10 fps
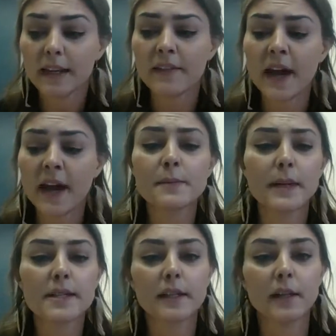And that is
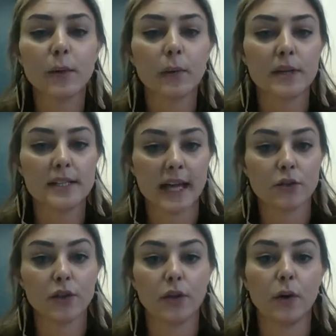basically where we
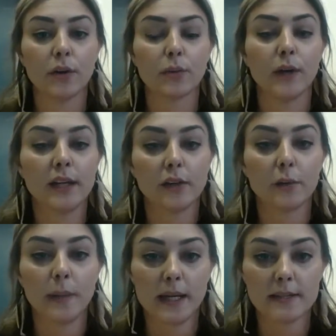schedule you on a regular
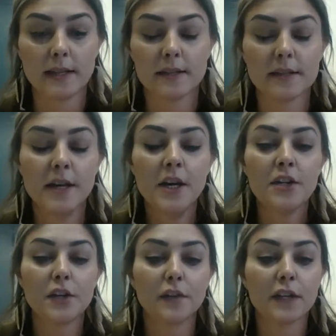basis.
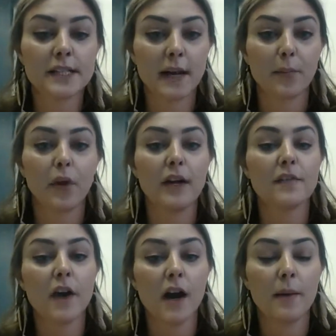So for example, if
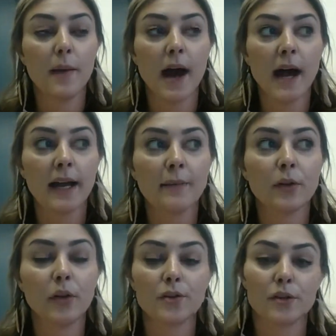I am
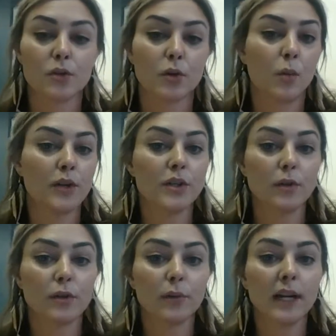close to store
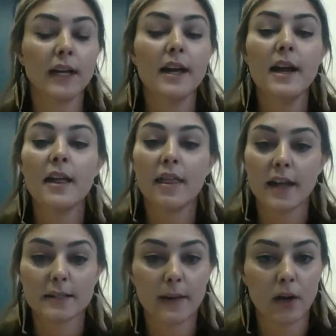123,
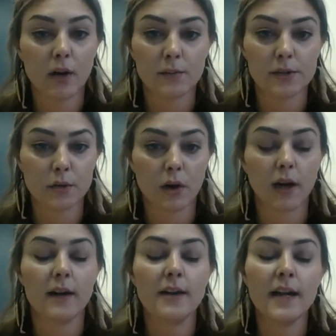that's my home
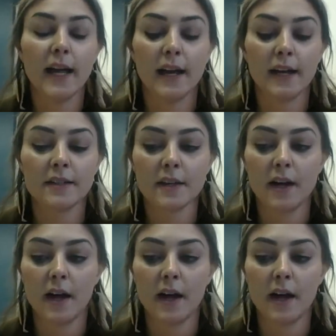store. And